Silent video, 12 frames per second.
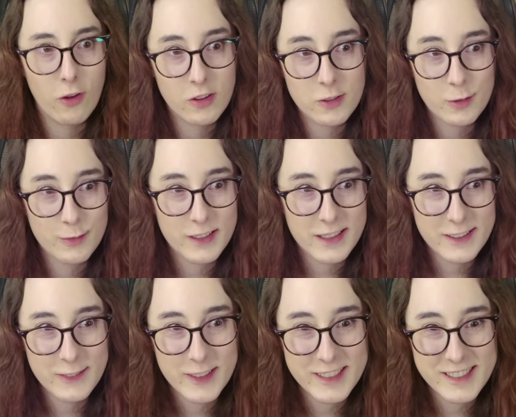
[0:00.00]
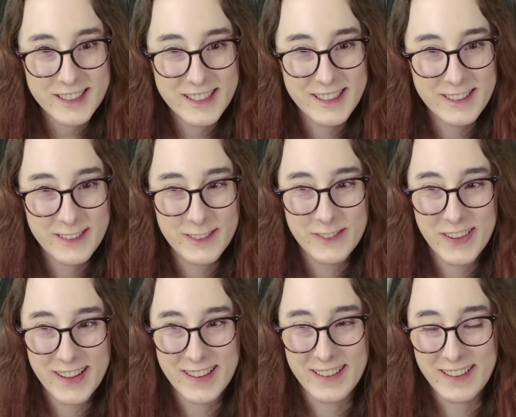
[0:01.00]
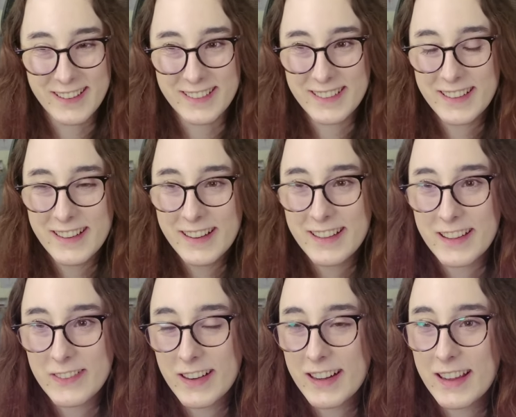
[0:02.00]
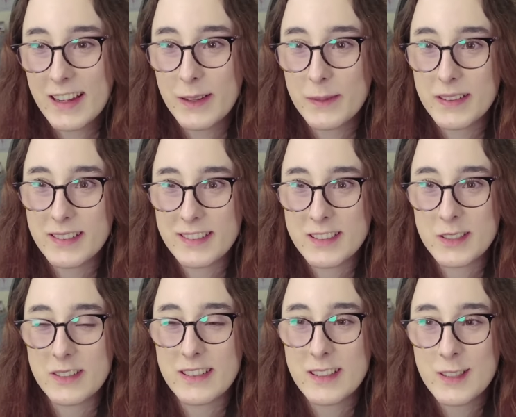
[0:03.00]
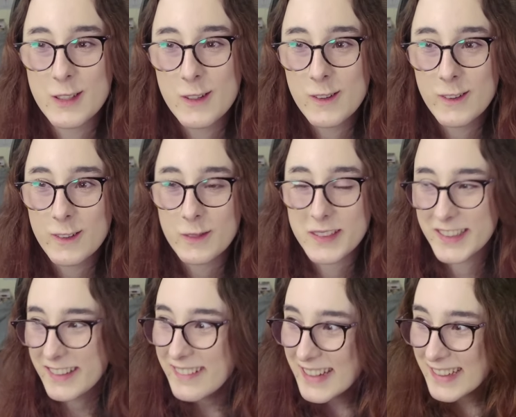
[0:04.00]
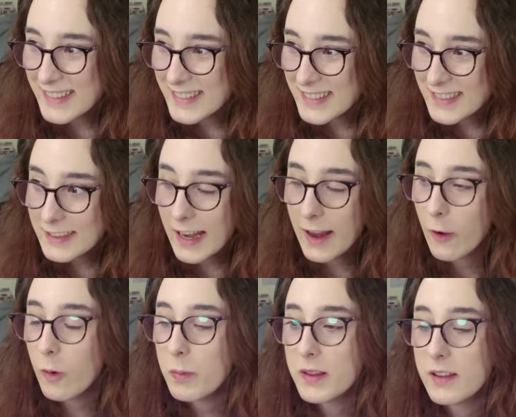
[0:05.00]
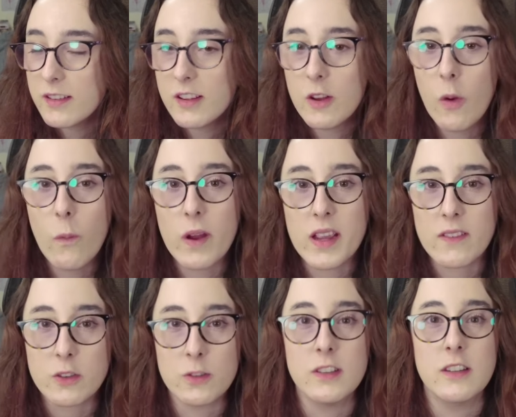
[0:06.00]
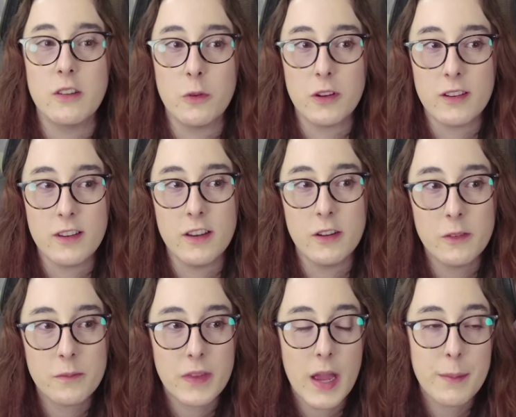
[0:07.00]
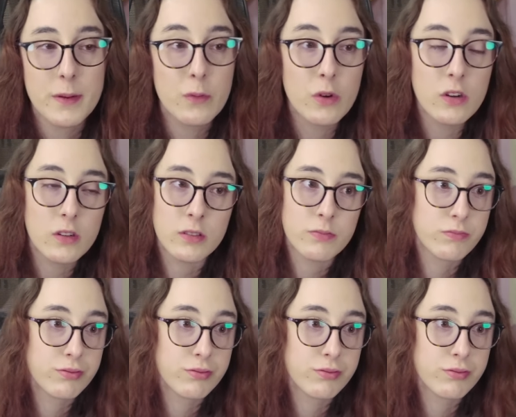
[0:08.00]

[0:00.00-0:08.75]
So many questions. Oh my god. That's what I like about this show. It's so mysterious. And I hope it doesn't go away after season one, you know? I mean, we're